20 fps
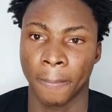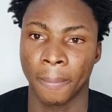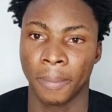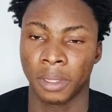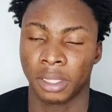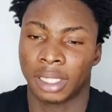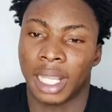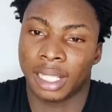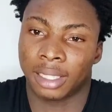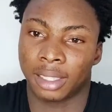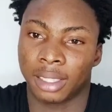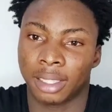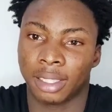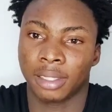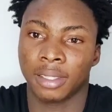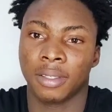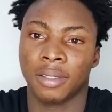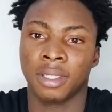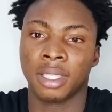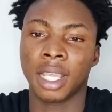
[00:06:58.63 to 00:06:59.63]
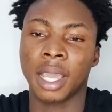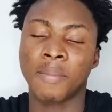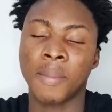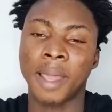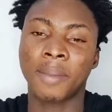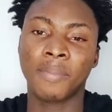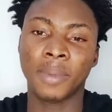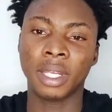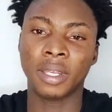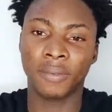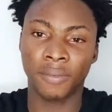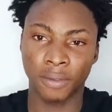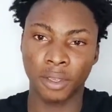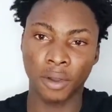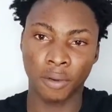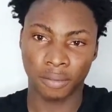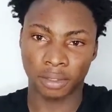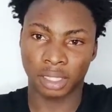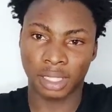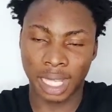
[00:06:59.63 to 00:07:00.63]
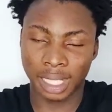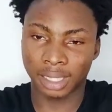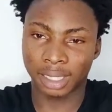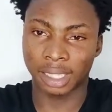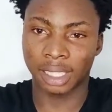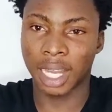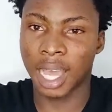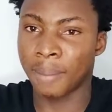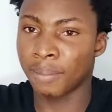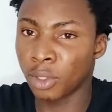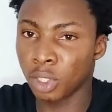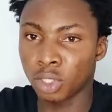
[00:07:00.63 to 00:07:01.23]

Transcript: start. There might be the fear of starting. I'm not